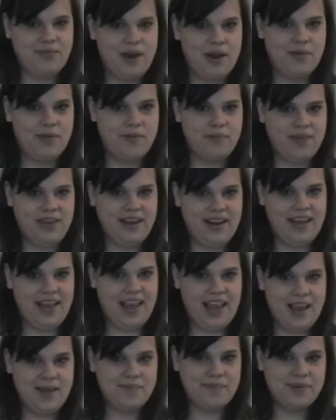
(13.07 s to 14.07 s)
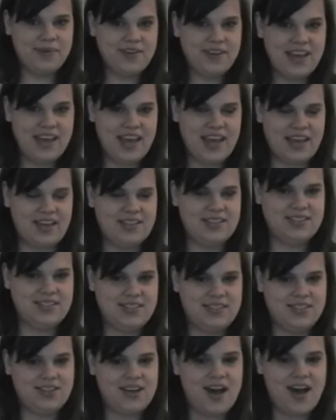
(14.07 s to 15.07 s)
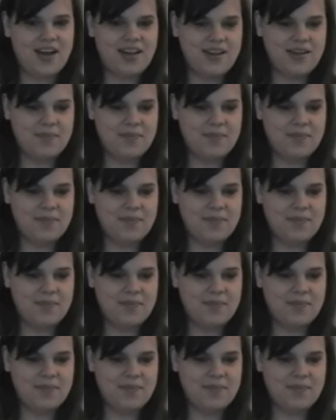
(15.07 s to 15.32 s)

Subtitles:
where we're meeting April Hicks to talk